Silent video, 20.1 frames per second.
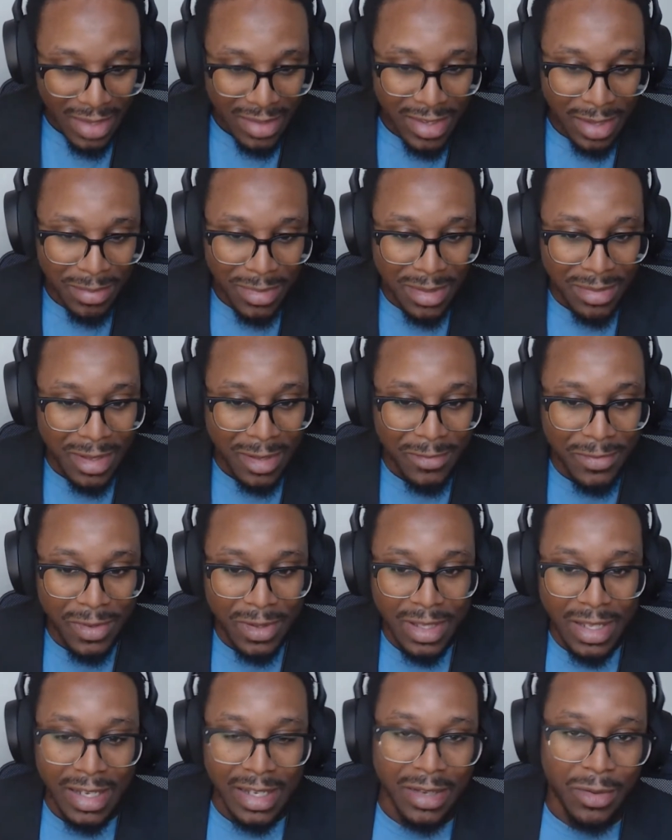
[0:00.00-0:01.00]
sometimes I
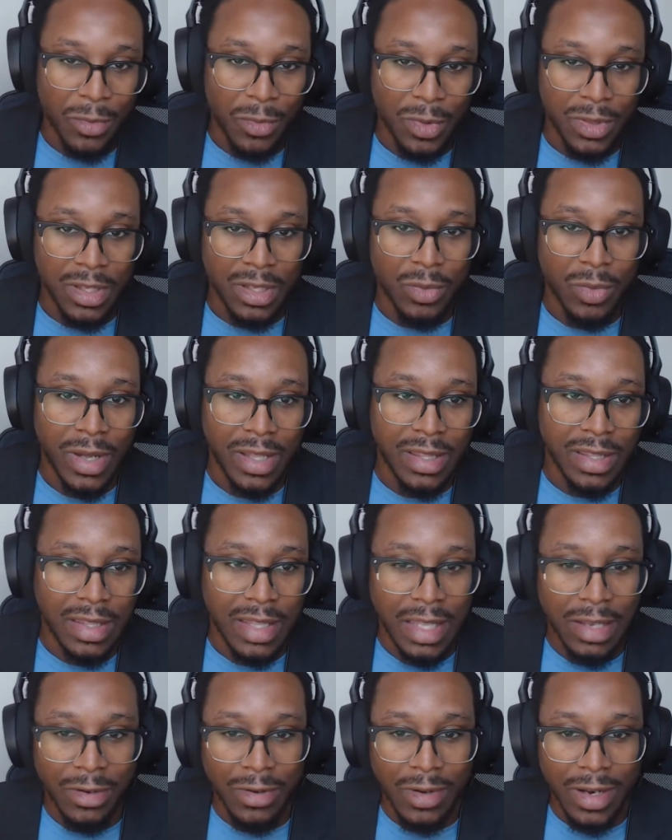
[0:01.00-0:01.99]
feel like with the way that
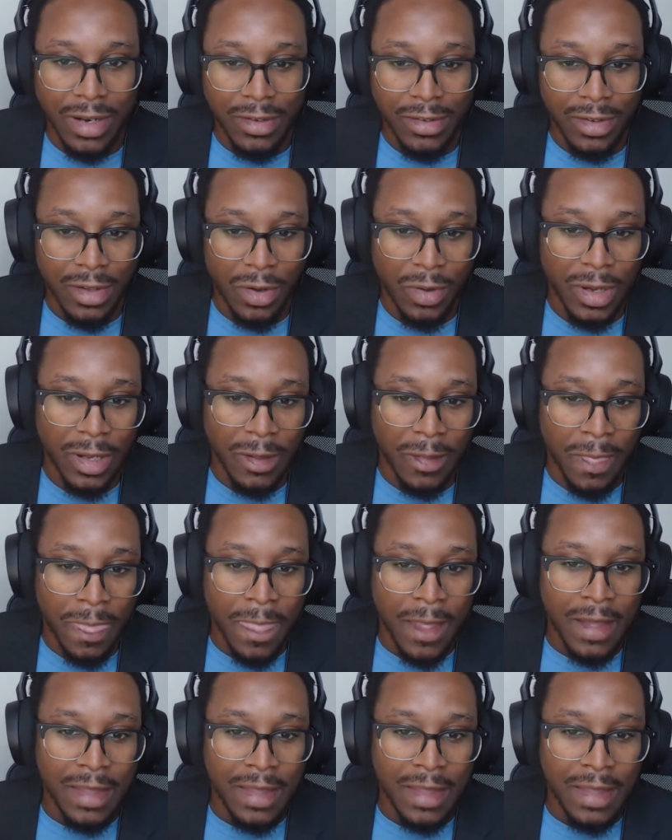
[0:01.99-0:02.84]
the internet is going,